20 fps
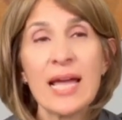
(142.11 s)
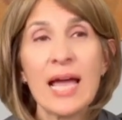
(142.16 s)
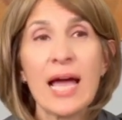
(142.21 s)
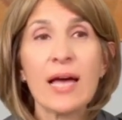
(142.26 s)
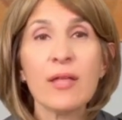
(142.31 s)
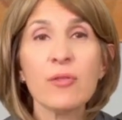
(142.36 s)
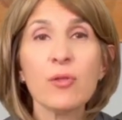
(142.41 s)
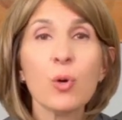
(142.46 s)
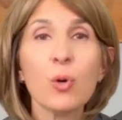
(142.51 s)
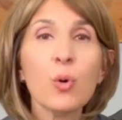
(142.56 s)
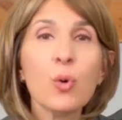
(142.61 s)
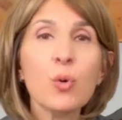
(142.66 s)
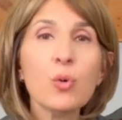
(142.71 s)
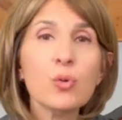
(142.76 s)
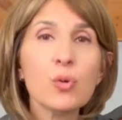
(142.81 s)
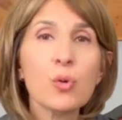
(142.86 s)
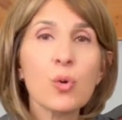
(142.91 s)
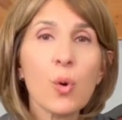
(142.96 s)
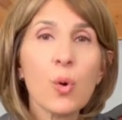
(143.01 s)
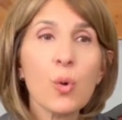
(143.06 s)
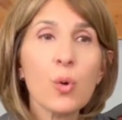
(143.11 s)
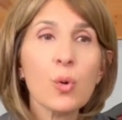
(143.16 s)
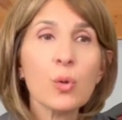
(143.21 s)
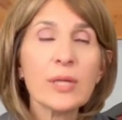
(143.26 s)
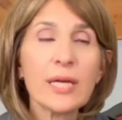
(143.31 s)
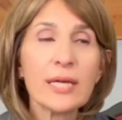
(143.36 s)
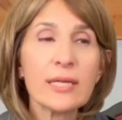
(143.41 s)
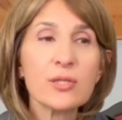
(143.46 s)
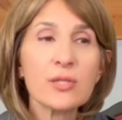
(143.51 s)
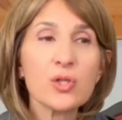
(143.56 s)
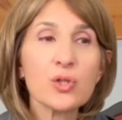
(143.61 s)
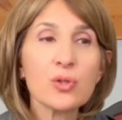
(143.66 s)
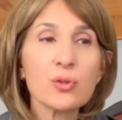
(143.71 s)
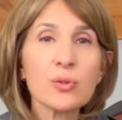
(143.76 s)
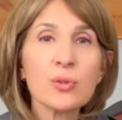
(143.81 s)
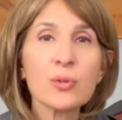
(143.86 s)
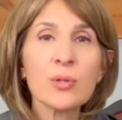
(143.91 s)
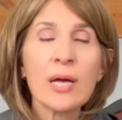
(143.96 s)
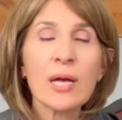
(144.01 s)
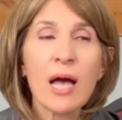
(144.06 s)
And the whole goal is to
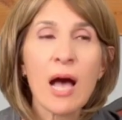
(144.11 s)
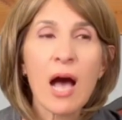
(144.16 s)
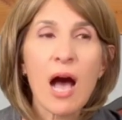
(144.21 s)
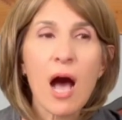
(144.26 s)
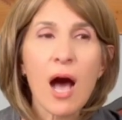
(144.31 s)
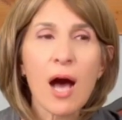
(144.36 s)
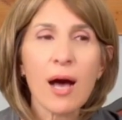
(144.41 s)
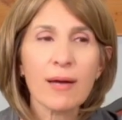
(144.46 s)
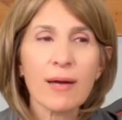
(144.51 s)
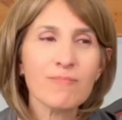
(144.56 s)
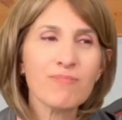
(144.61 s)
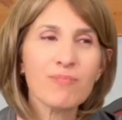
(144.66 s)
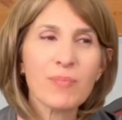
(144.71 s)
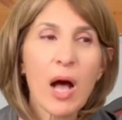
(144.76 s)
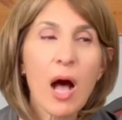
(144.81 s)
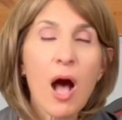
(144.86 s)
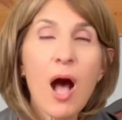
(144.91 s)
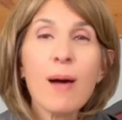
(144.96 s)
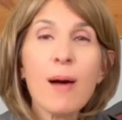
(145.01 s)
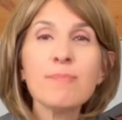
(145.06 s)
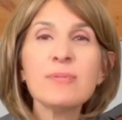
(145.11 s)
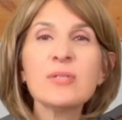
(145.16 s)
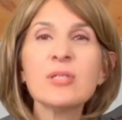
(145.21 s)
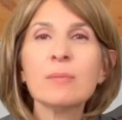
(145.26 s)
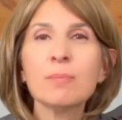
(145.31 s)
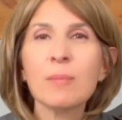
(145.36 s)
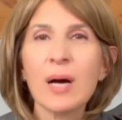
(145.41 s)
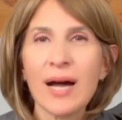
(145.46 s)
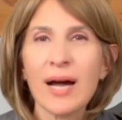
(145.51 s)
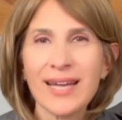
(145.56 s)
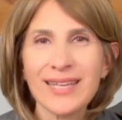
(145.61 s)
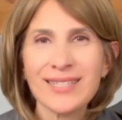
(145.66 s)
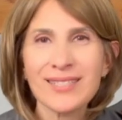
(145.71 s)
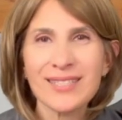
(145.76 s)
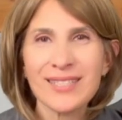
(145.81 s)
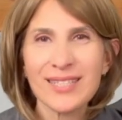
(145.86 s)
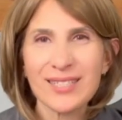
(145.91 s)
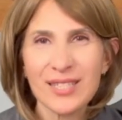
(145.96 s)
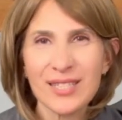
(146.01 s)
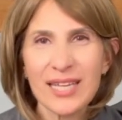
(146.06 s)
optimize
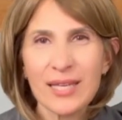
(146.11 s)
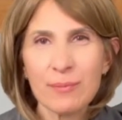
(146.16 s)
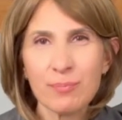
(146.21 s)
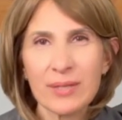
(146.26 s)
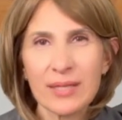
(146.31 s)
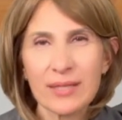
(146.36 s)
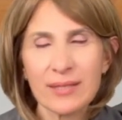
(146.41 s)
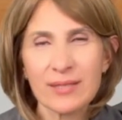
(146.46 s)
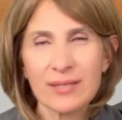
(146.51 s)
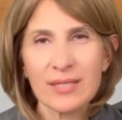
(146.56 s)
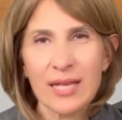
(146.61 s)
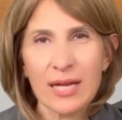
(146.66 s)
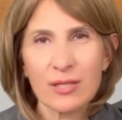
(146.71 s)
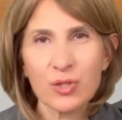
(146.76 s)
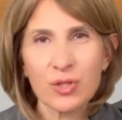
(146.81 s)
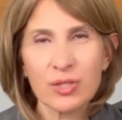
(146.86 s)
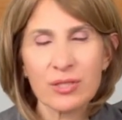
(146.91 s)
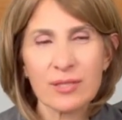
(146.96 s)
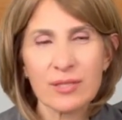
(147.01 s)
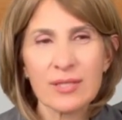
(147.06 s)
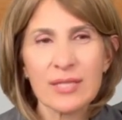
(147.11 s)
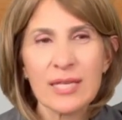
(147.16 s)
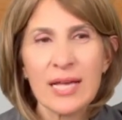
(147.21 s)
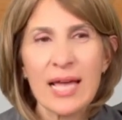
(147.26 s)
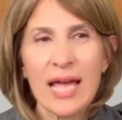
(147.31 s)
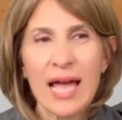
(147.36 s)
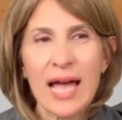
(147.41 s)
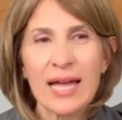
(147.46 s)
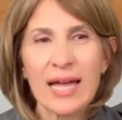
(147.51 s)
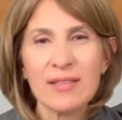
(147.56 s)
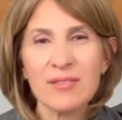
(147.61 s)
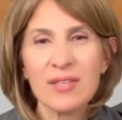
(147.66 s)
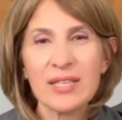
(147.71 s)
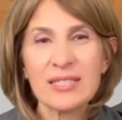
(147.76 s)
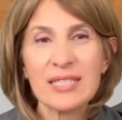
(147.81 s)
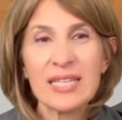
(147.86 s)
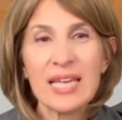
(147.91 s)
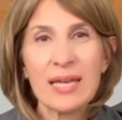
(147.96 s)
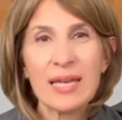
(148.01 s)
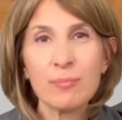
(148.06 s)
the taping sessions and
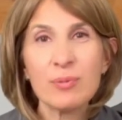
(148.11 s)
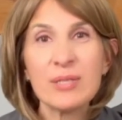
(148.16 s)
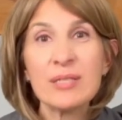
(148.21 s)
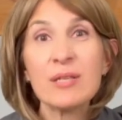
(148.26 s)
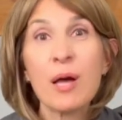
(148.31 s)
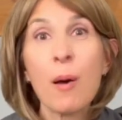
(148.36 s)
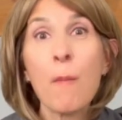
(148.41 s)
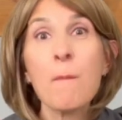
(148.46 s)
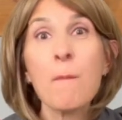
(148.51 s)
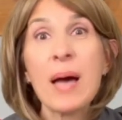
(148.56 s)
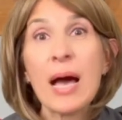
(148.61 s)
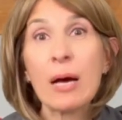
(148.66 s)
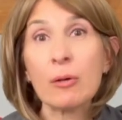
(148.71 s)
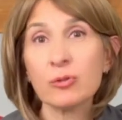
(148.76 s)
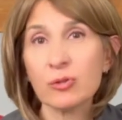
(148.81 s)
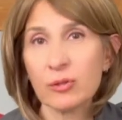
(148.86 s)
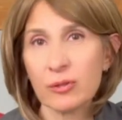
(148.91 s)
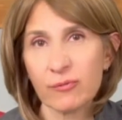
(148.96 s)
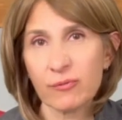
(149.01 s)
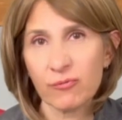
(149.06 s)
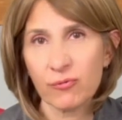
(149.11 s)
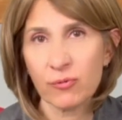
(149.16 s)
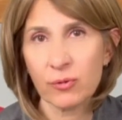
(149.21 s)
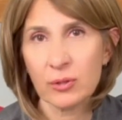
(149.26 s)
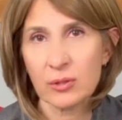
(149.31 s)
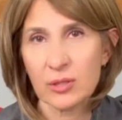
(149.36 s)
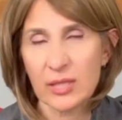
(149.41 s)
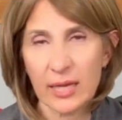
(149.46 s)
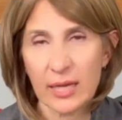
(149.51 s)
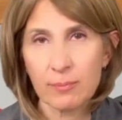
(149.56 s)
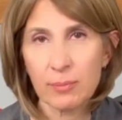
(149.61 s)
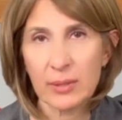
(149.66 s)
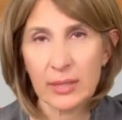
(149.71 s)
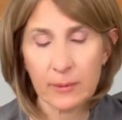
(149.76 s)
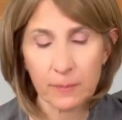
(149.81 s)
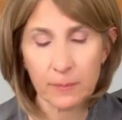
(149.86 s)
the amount of taping.